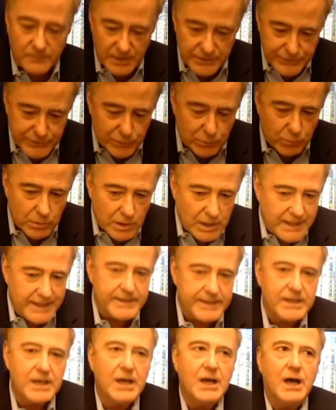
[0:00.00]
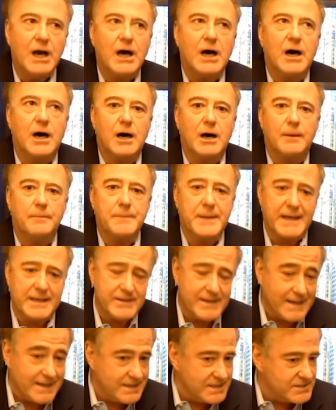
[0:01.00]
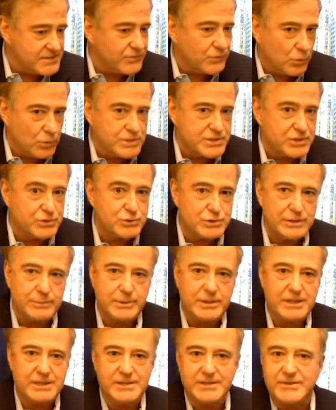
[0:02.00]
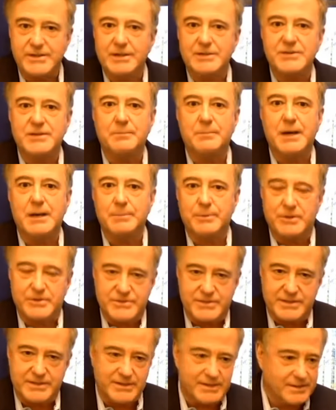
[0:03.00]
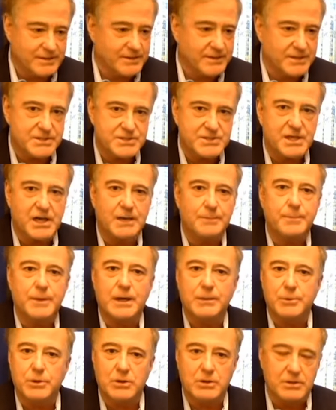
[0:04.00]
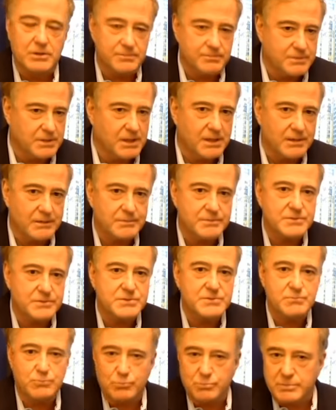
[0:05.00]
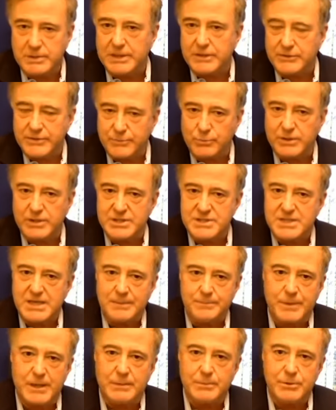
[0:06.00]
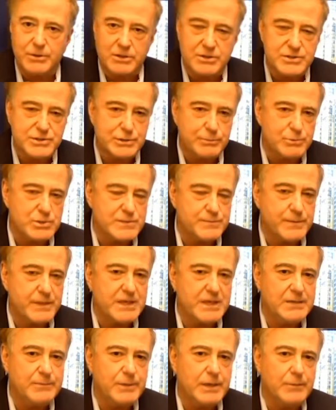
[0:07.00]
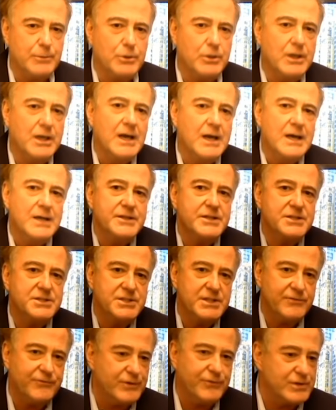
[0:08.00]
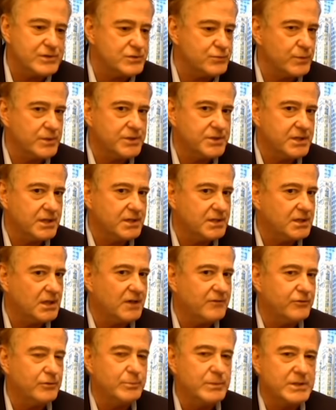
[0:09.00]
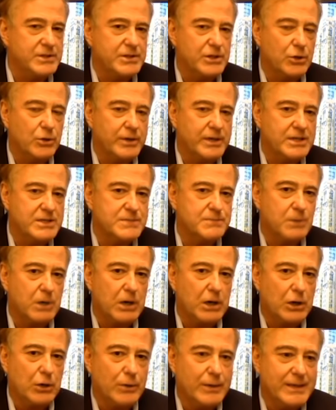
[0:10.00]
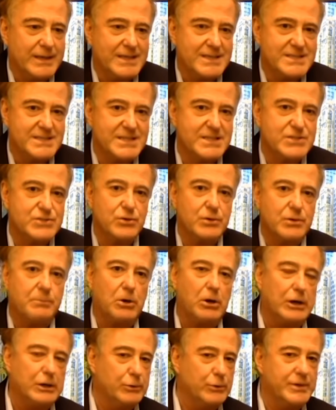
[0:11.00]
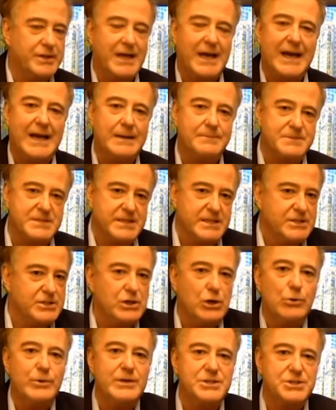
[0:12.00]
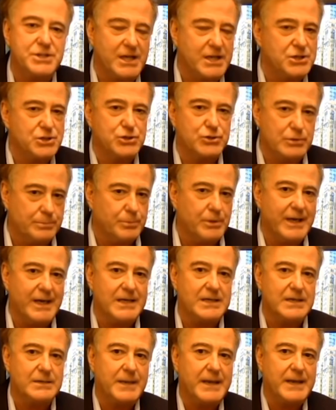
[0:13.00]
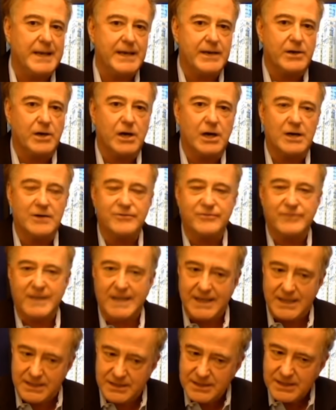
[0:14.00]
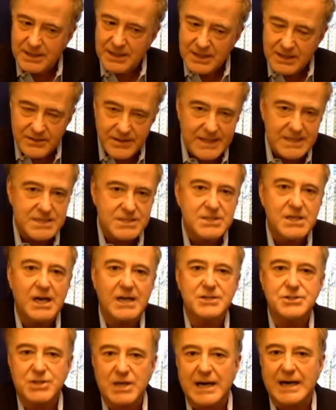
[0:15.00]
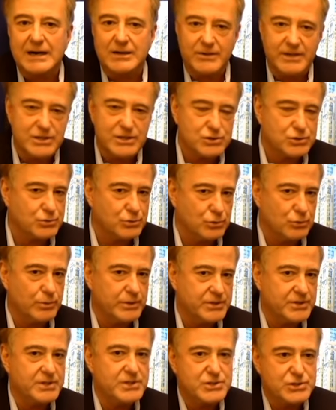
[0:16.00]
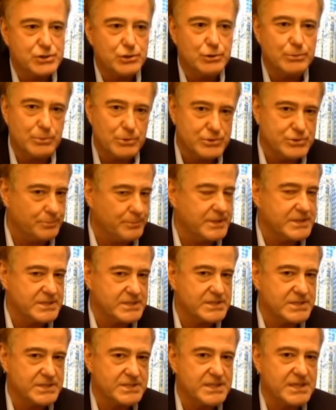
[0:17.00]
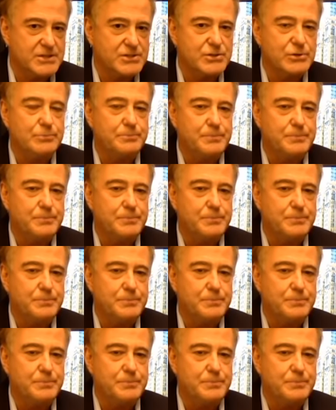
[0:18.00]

You're right. And that is, of course, contributing to the bubbles, the stock bubble, the real estate bubble, consumer spending bubble. The difference with the government, though, and its borrowing is it's sort of borrowing with absolutely no intention or plan to pay it off. And that's not entirely true with consumers or businesses. They do